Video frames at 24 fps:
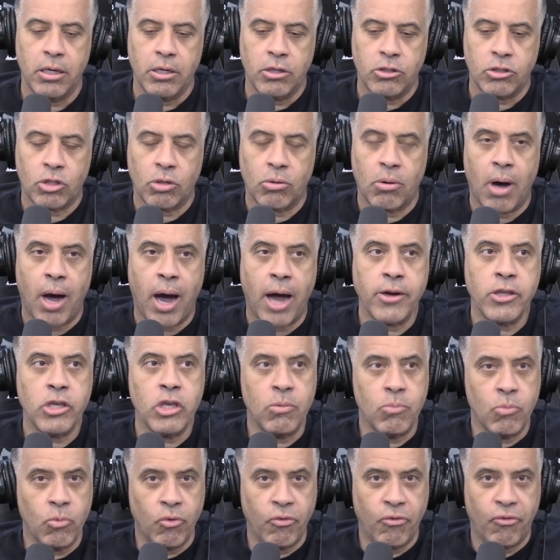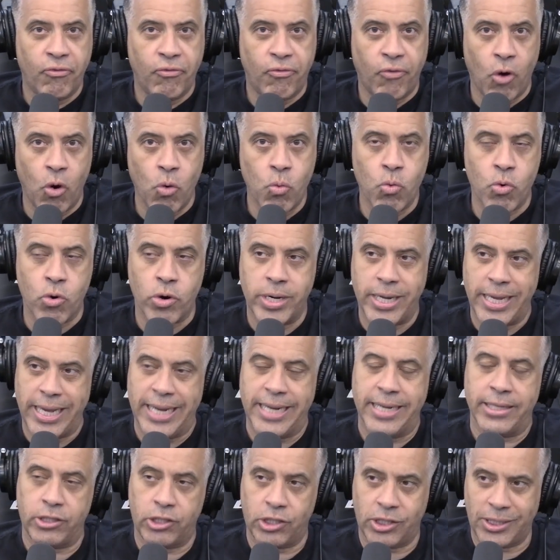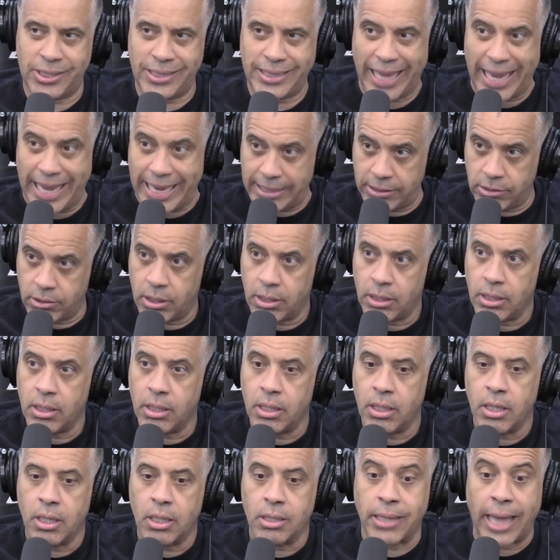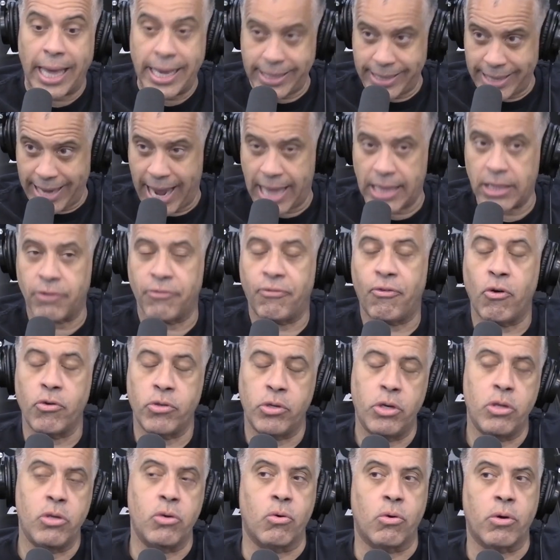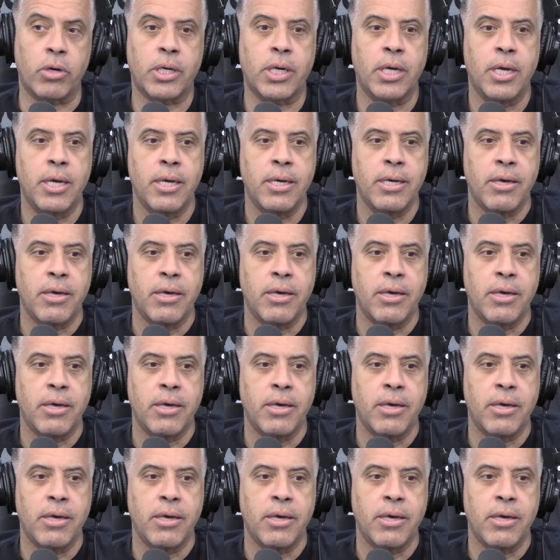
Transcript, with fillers: So how do you move forward in a state like California, New York,